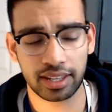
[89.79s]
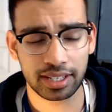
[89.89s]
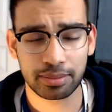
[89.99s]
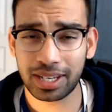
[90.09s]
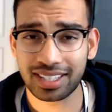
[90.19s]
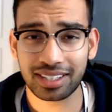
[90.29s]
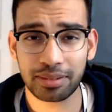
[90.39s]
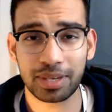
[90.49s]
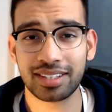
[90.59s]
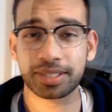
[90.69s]
This basically
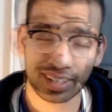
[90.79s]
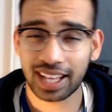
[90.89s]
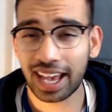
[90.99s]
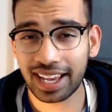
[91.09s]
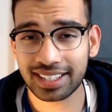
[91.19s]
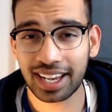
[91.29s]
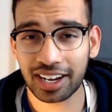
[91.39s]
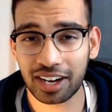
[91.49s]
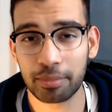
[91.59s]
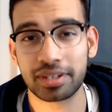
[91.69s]
means as I
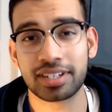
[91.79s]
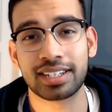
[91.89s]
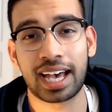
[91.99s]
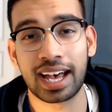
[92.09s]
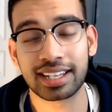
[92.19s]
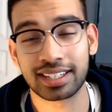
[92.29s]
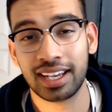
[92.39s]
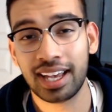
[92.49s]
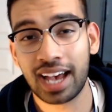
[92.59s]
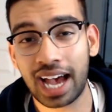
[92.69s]
accomplish a task,
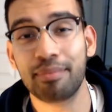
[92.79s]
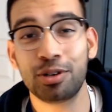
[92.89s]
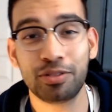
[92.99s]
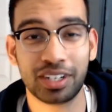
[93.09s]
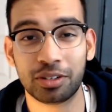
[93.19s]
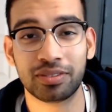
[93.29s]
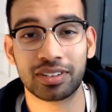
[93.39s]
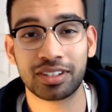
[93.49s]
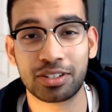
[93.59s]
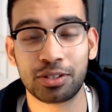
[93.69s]
I move it
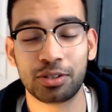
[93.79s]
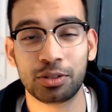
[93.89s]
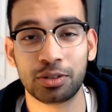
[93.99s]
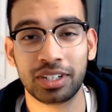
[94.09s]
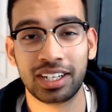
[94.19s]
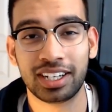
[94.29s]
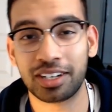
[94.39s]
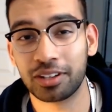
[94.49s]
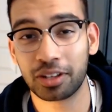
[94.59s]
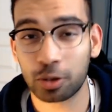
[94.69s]
over to, you
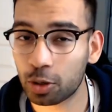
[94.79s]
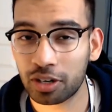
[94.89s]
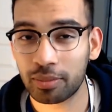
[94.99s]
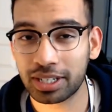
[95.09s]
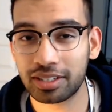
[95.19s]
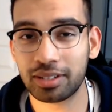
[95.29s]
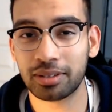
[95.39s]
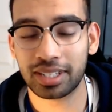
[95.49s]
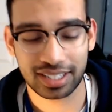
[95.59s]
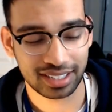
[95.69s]
know, the corner of my to-do
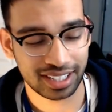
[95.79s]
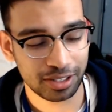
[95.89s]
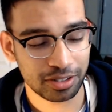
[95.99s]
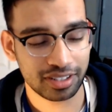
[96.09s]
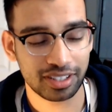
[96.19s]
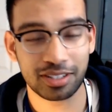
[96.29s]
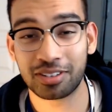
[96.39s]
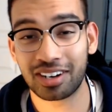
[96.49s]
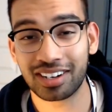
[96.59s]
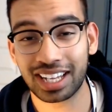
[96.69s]
list, because I usually do it
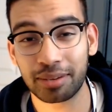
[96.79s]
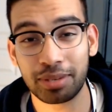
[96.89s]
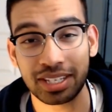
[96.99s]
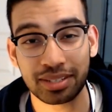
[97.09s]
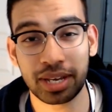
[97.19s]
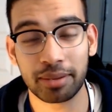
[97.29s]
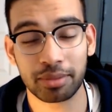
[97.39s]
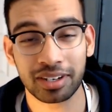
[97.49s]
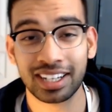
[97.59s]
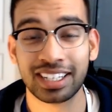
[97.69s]
on like a piece of paper.